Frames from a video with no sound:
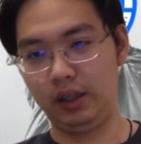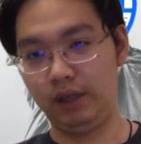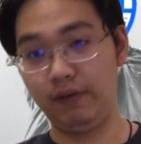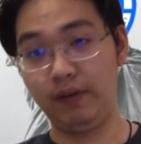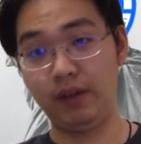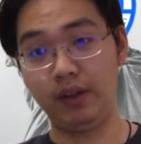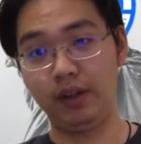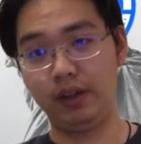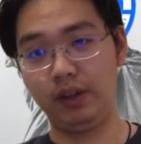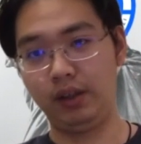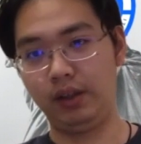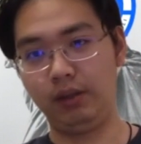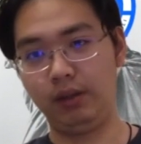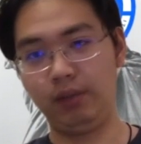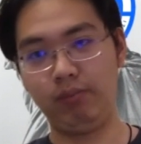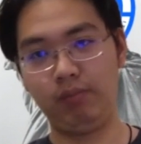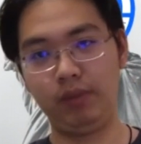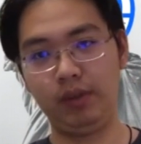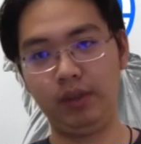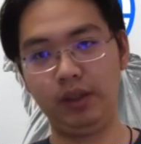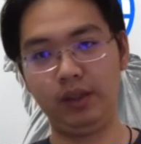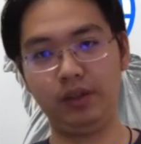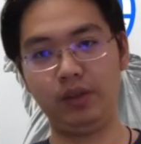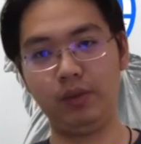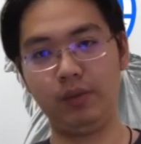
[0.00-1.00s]
even in,
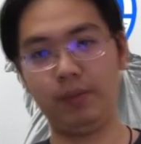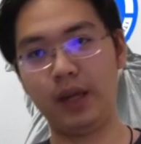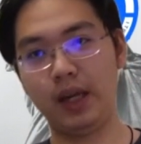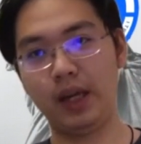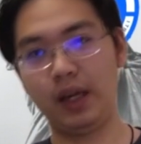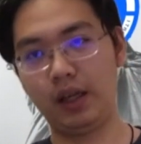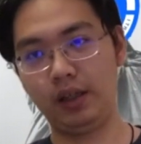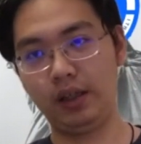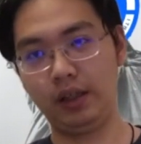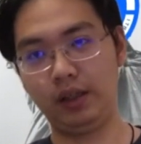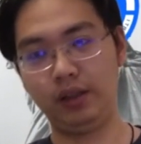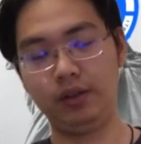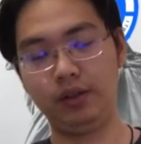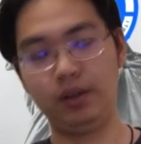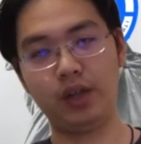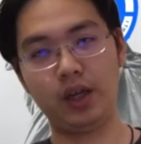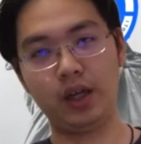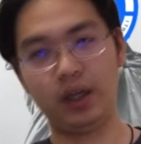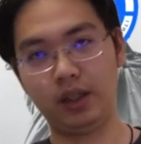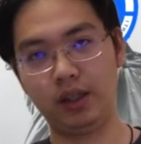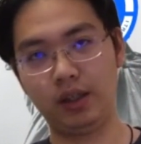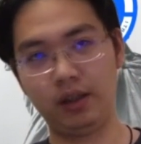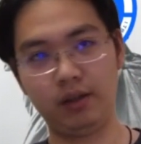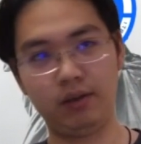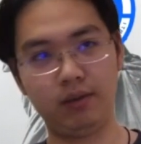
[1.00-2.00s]
in Japan, in
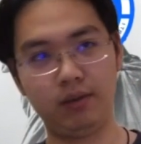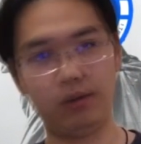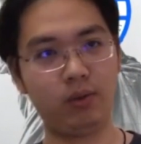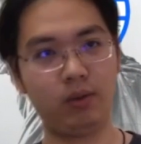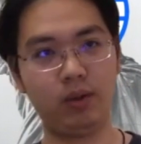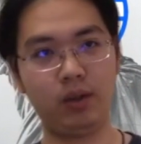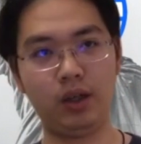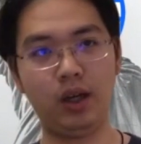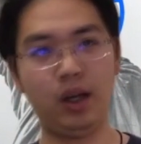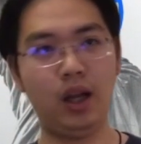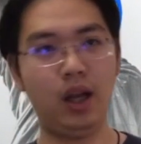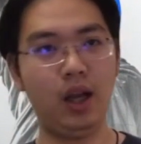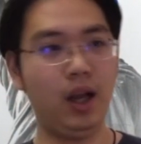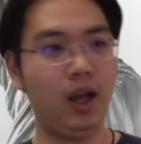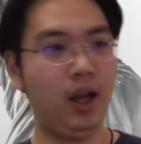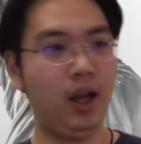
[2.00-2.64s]
China, or